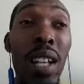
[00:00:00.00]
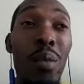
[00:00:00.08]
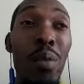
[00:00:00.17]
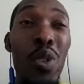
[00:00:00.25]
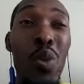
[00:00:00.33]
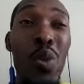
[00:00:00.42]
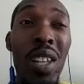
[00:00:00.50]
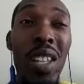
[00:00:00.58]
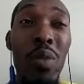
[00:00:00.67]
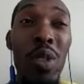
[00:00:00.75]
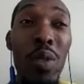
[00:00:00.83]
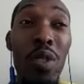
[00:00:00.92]
but you want them
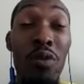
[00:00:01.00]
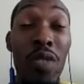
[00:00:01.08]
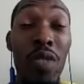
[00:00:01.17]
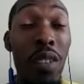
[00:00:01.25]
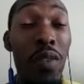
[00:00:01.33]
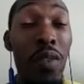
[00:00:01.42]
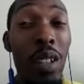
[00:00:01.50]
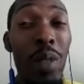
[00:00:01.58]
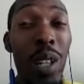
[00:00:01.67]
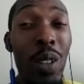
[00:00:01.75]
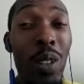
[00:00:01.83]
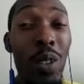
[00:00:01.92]
to be raving
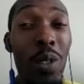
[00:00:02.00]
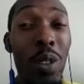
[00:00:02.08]
about you.